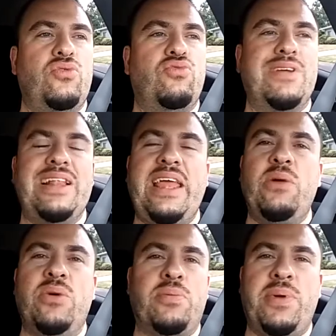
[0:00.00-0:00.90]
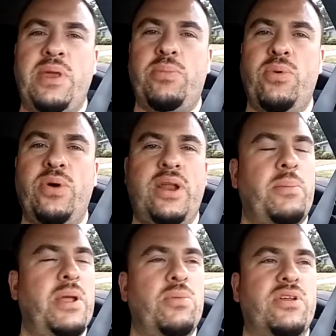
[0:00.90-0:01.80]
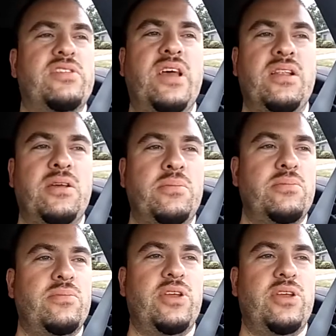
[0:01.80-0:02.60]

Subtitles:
relate with people, and I'm able to tell them,